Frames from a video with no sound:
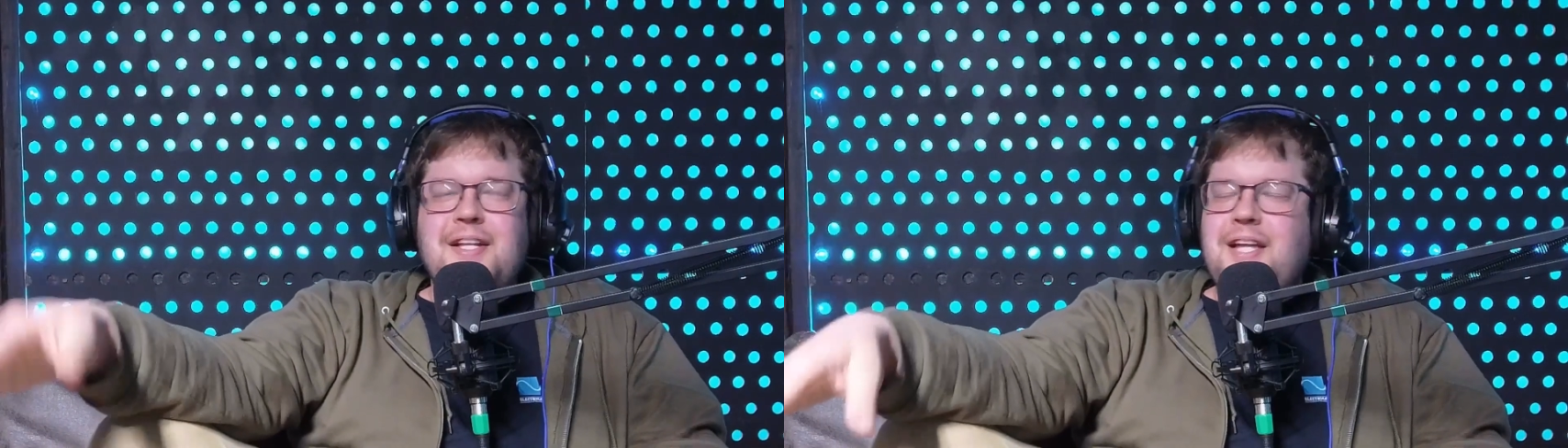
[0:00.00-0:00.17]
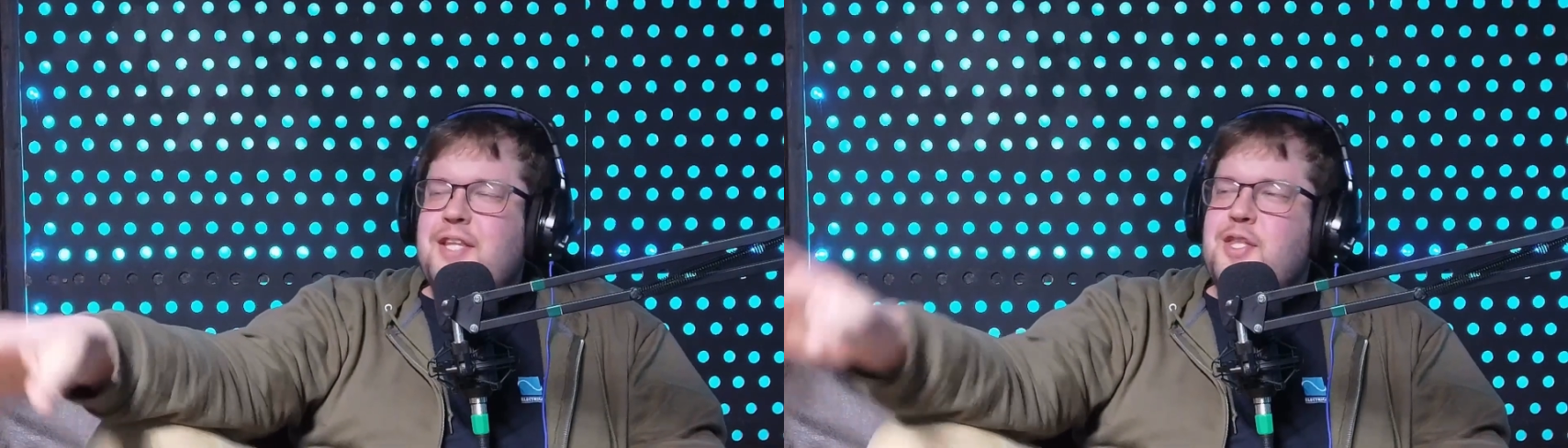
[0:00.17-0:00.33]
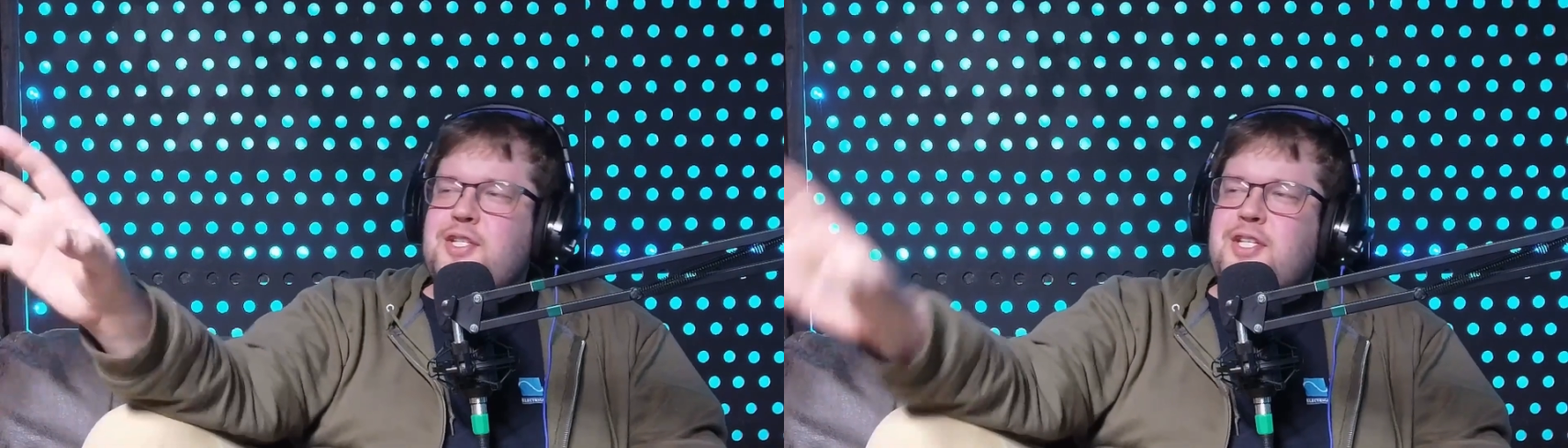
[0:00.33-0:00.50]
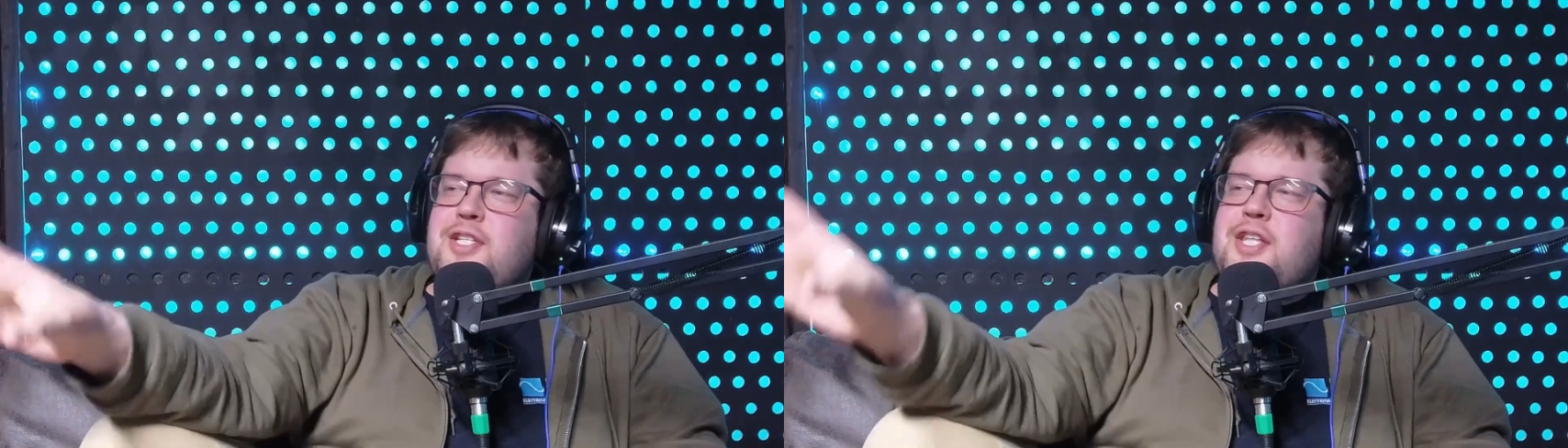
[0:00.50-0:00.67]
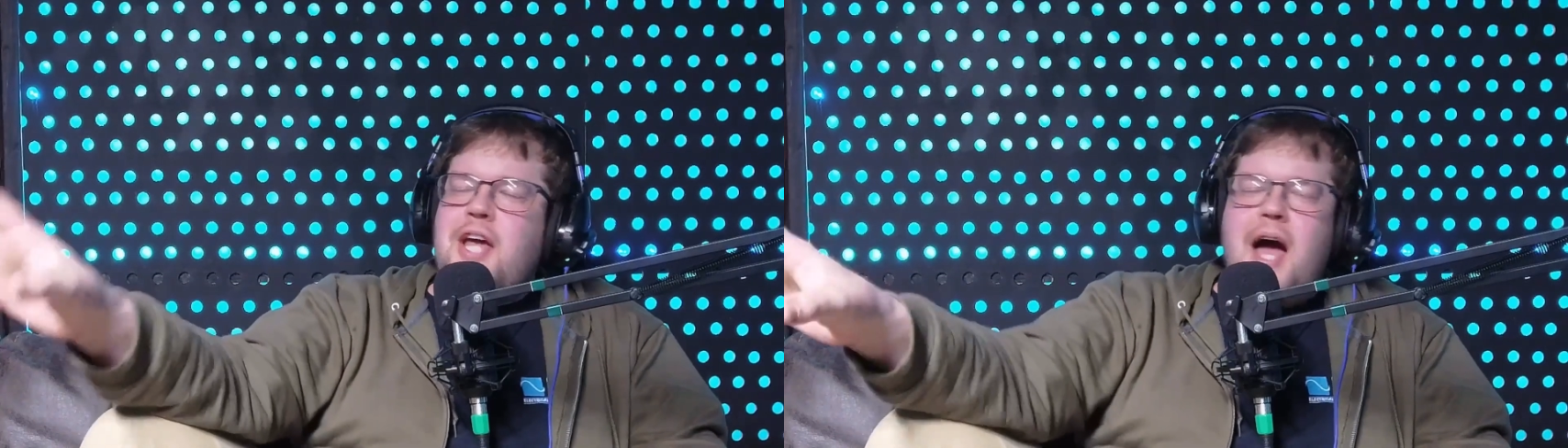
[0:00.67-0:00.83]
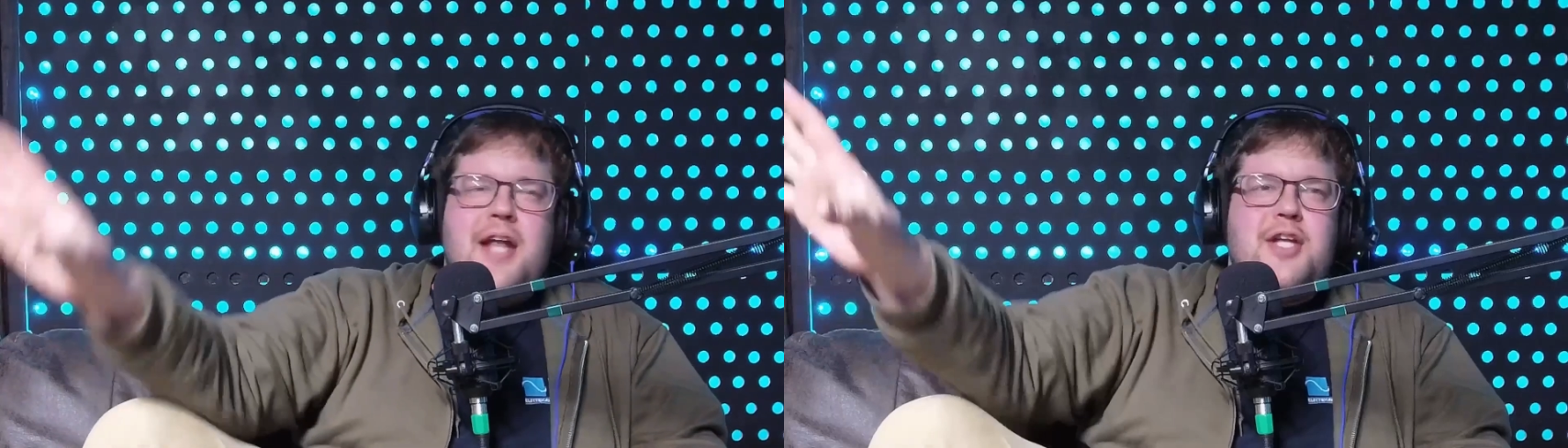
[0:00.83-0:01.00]
Like, this is
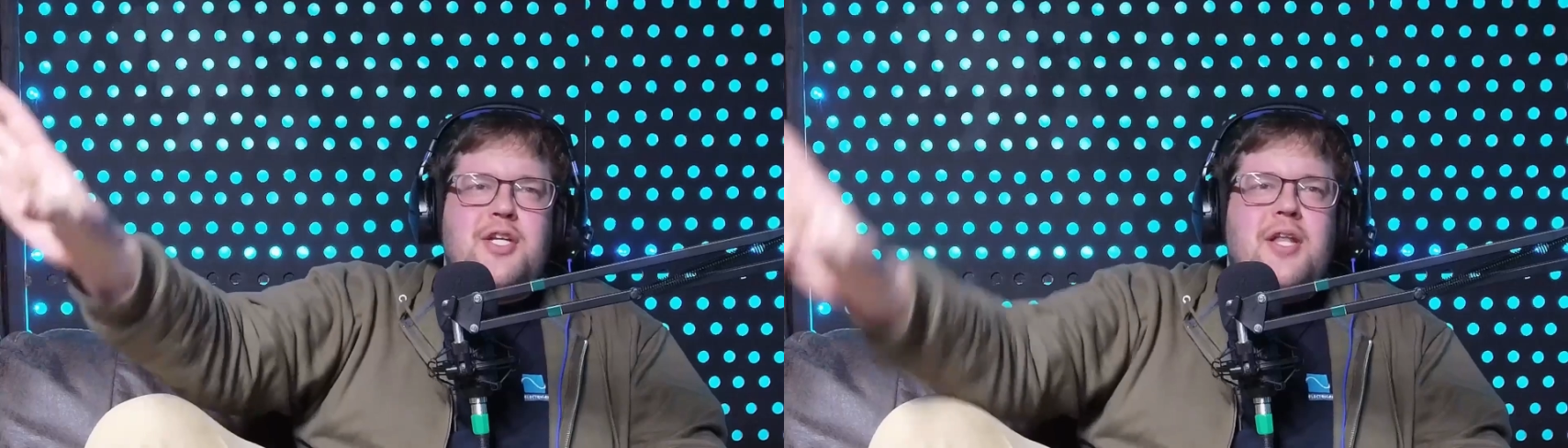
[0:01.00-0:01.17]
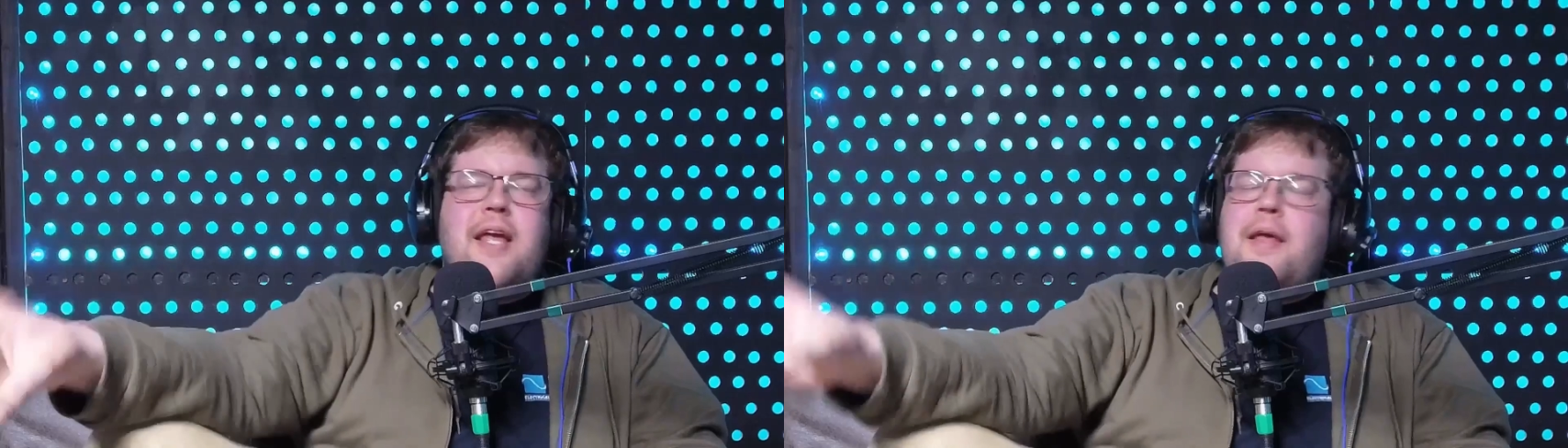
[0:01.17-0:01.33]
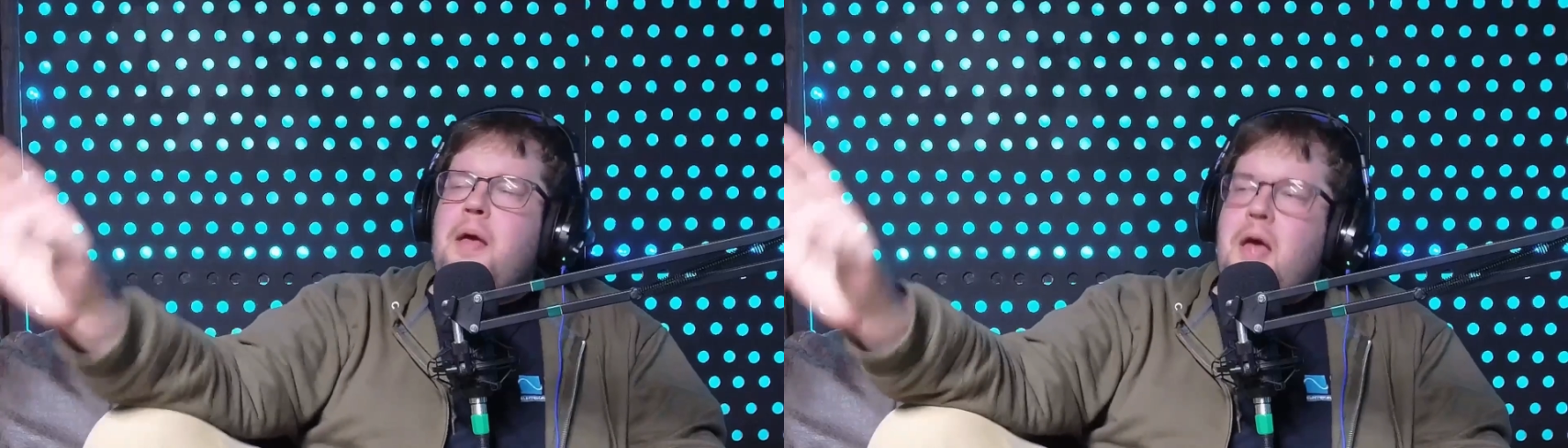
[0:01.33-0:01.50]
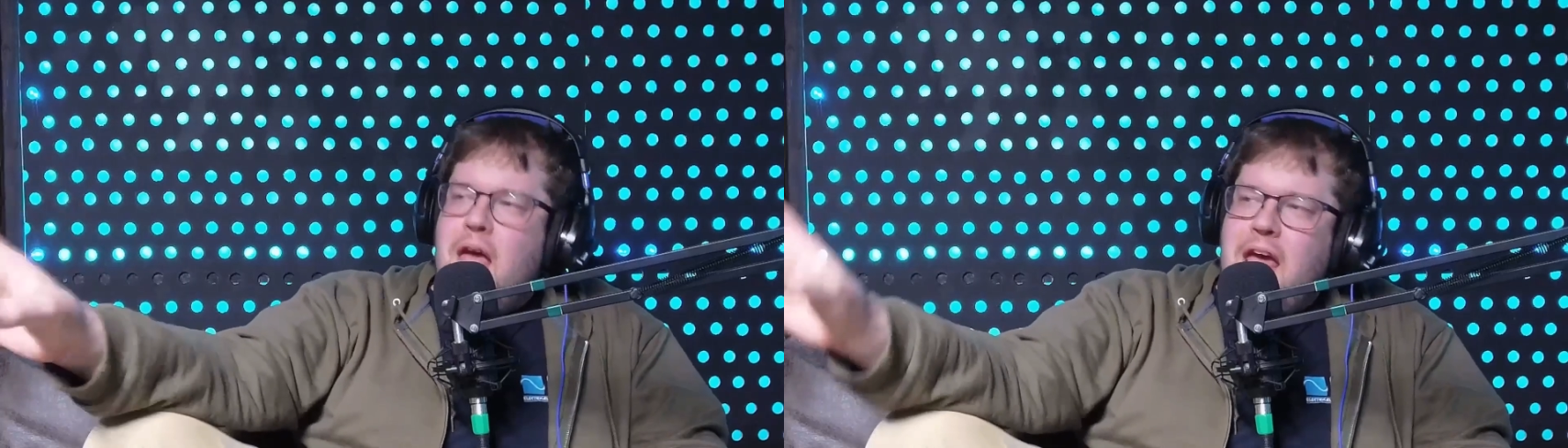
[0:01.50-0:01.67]
the kind of like,